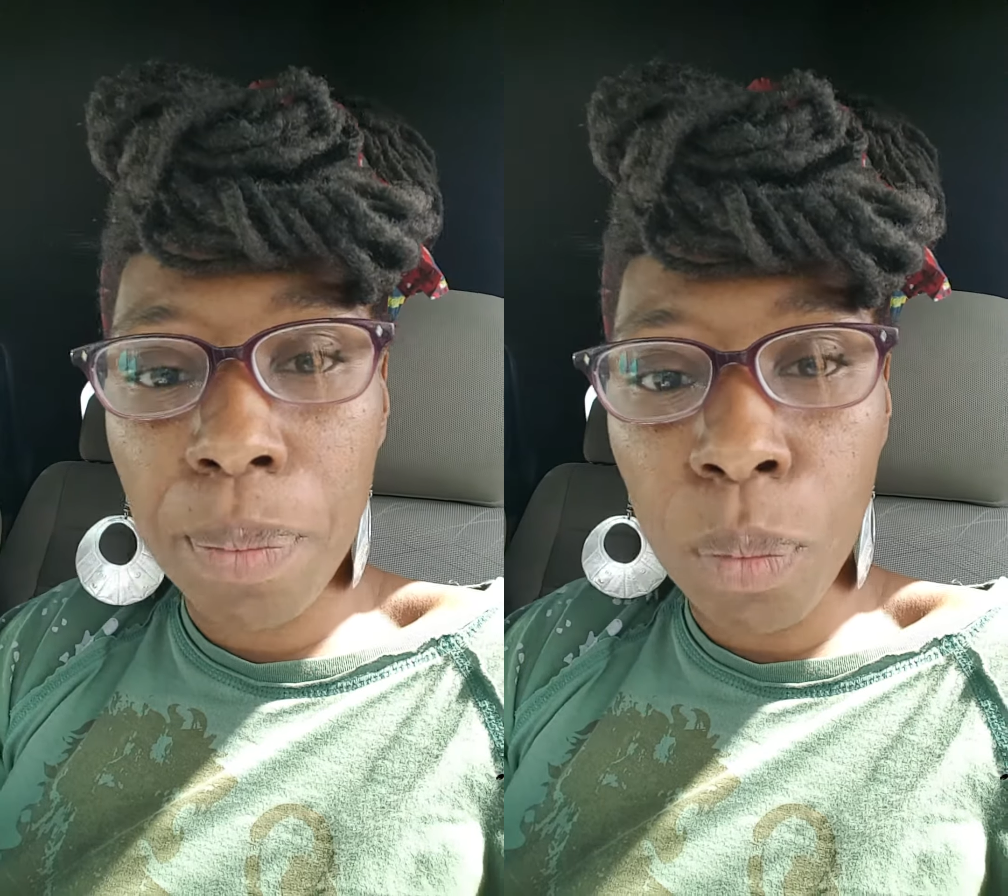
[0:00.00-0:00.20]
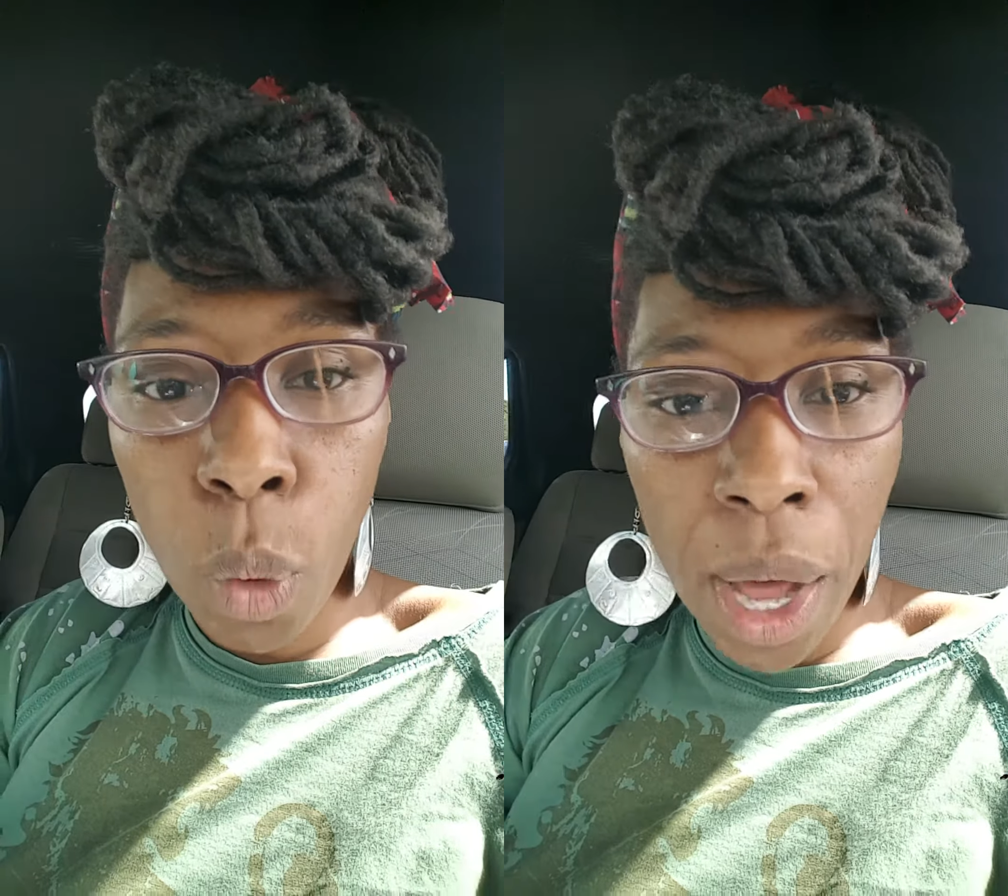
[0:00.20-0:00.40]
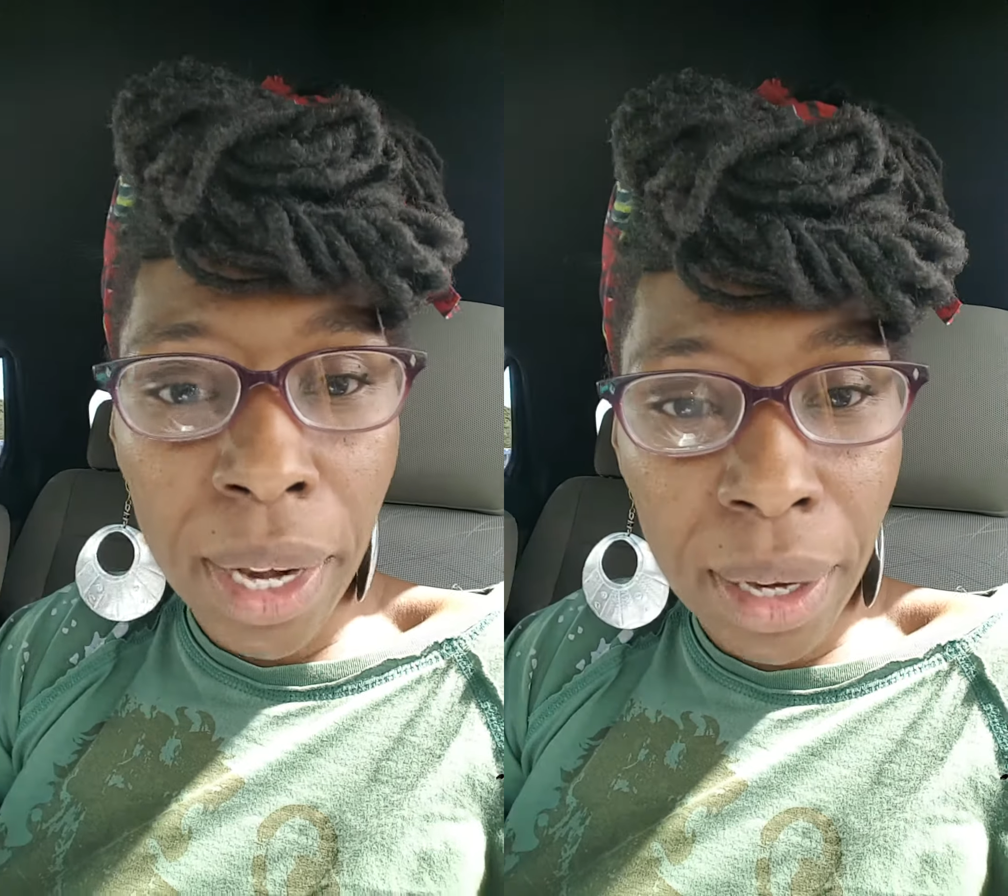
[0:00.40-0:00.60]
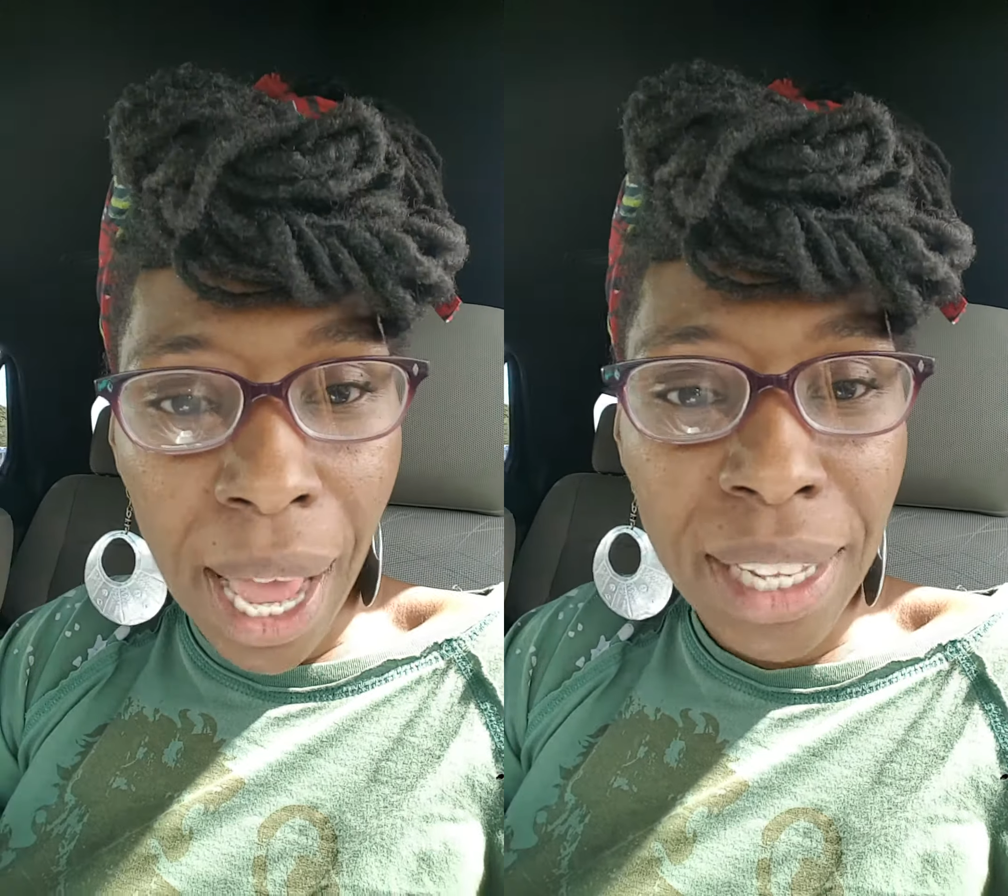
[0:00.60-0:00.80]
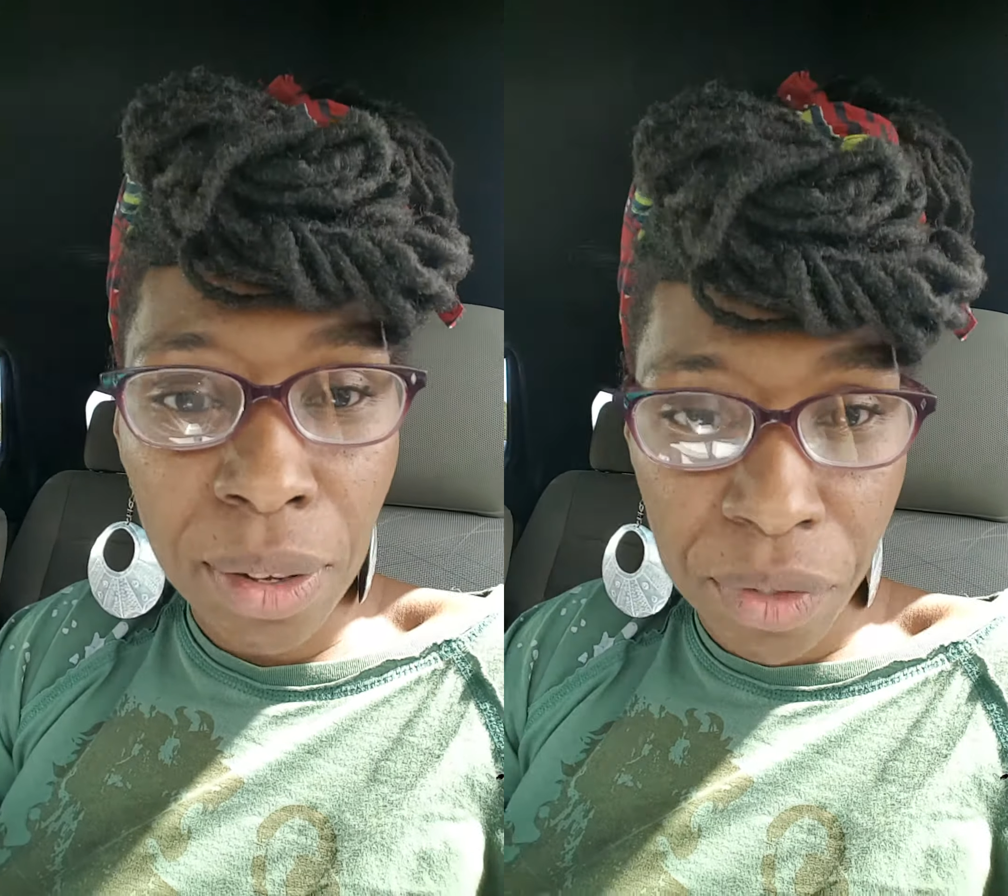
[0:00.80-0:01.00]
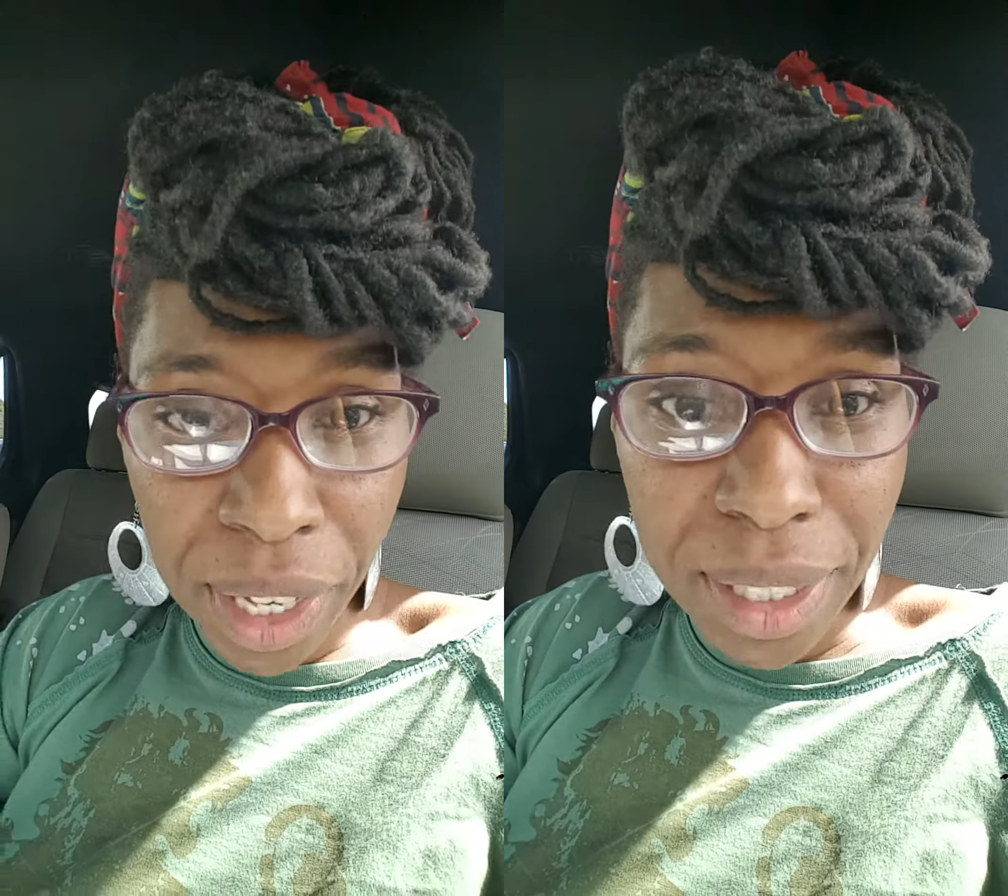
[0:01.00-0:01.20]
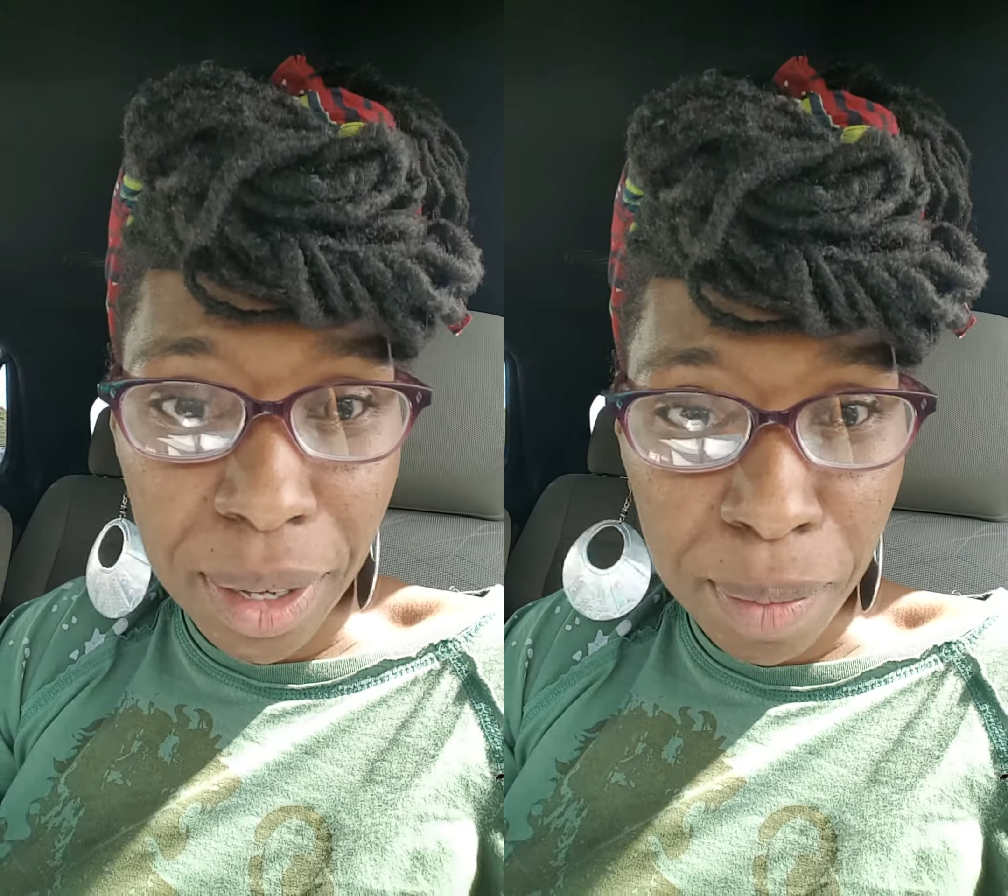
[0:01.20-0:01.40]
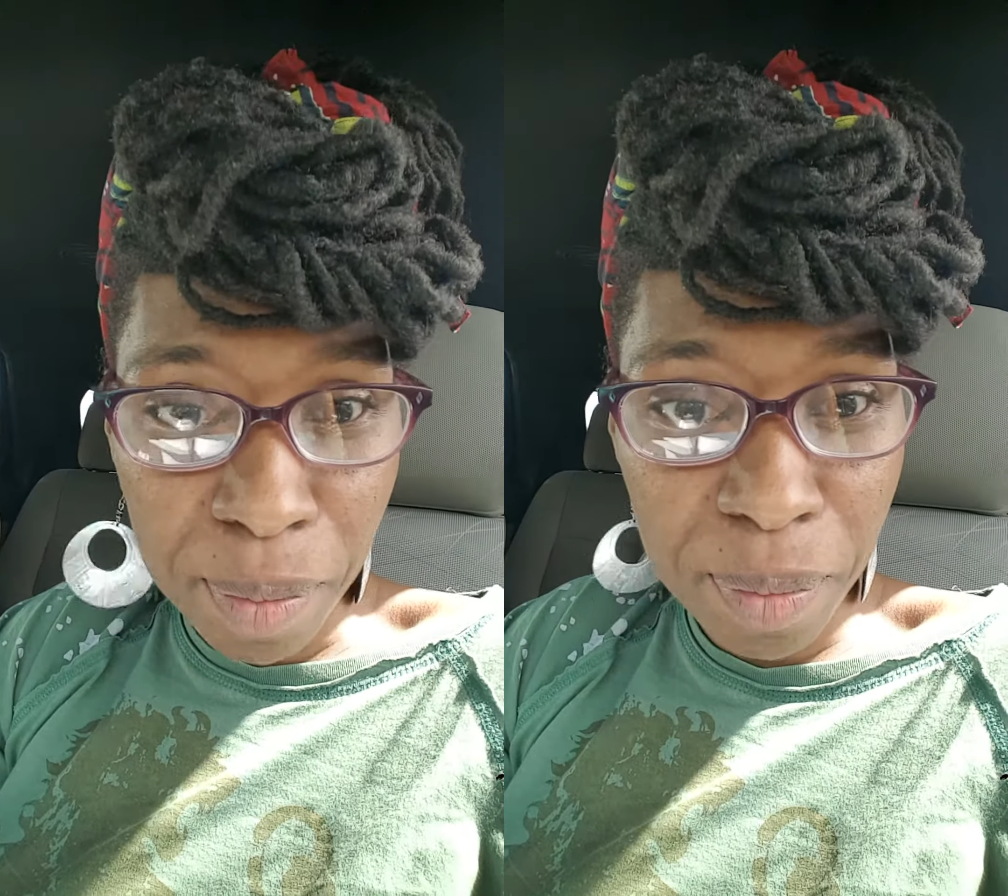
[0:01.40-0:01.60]
one as a
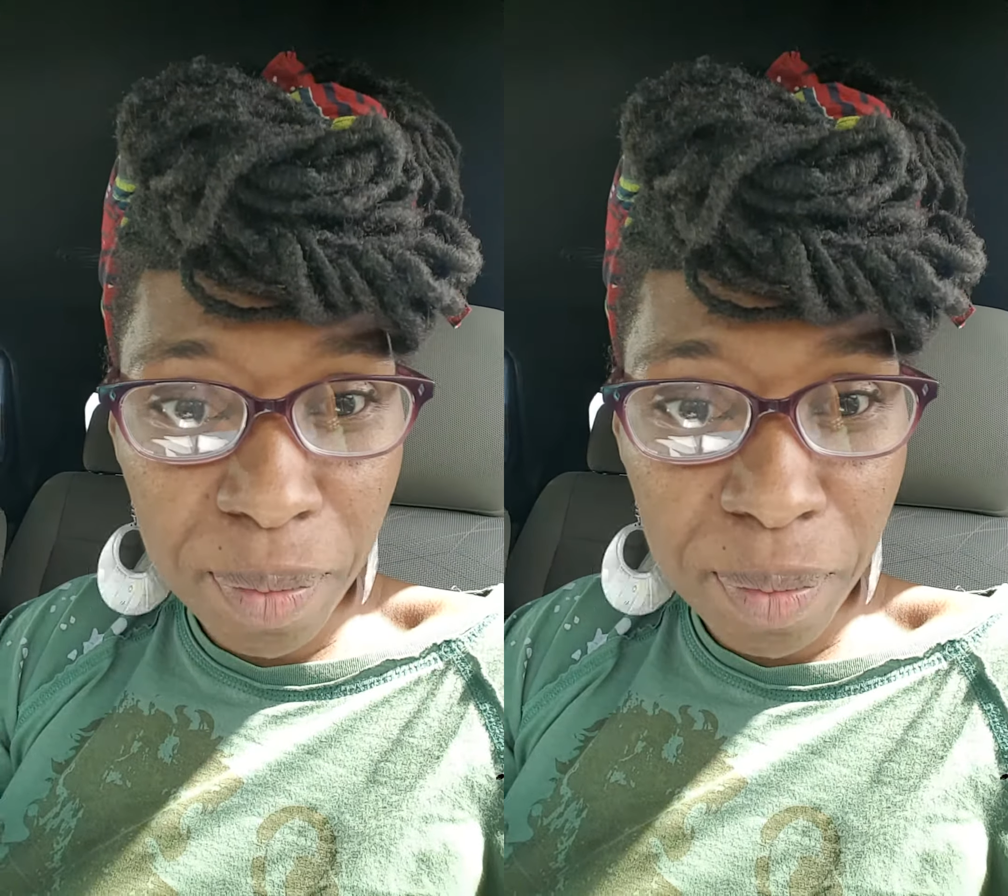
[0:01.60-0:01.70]
victim.